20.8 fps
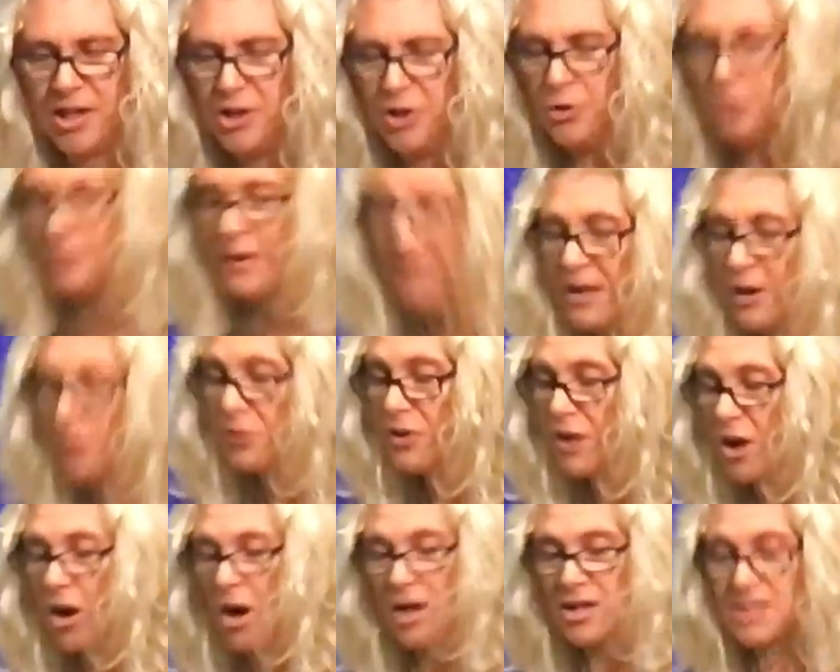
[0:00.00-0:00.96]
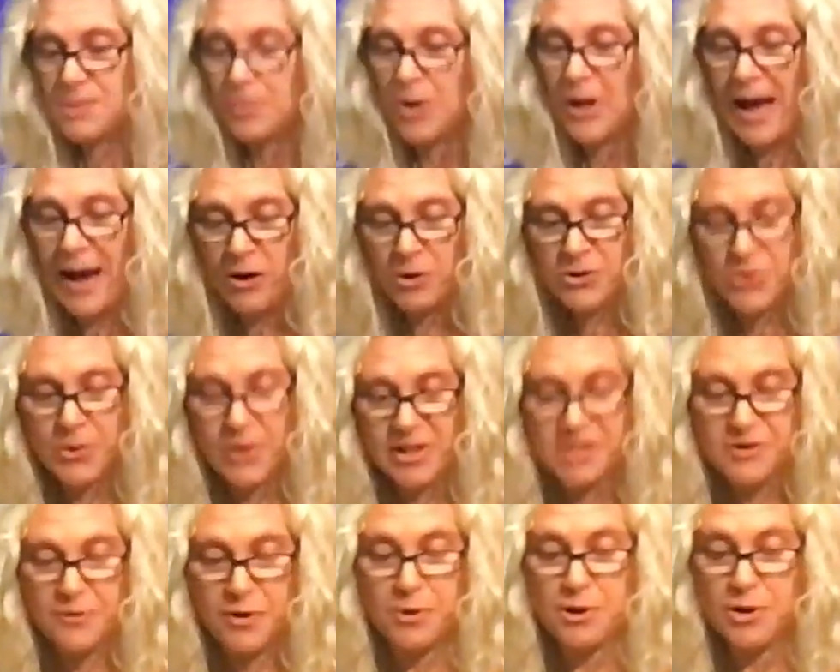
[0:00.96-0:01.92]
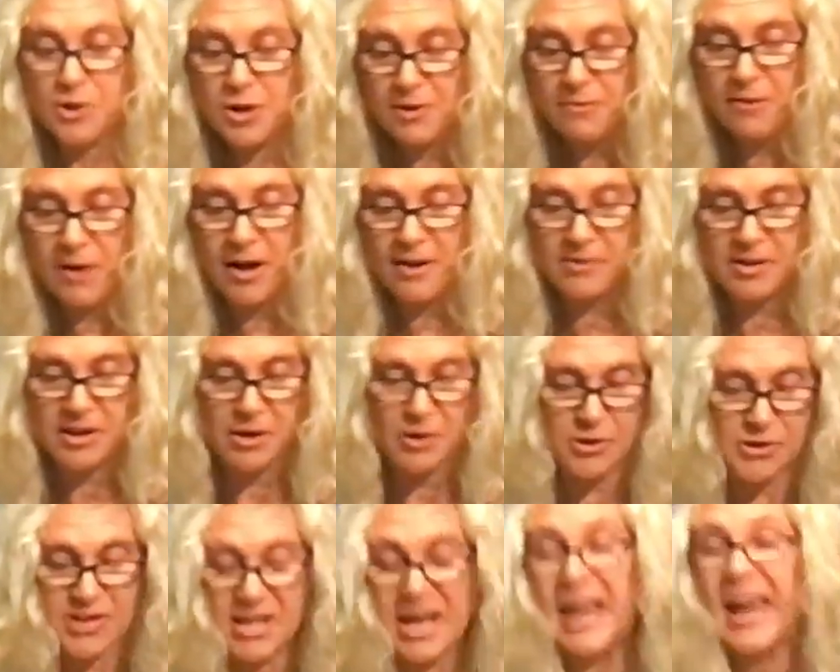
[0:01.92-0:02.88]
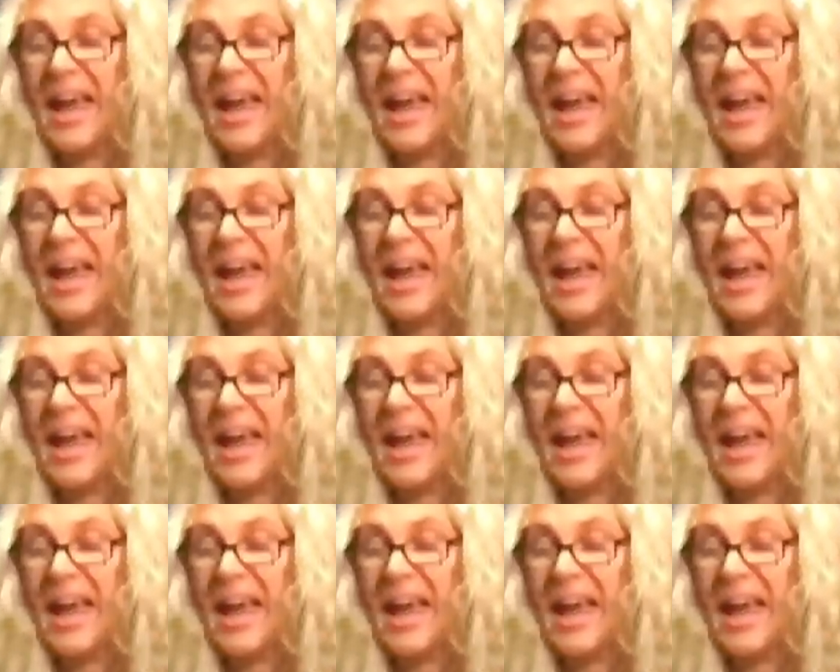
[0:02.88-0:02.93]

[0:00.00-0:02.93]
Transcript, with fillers: You have held the gospel out to us for 35 years,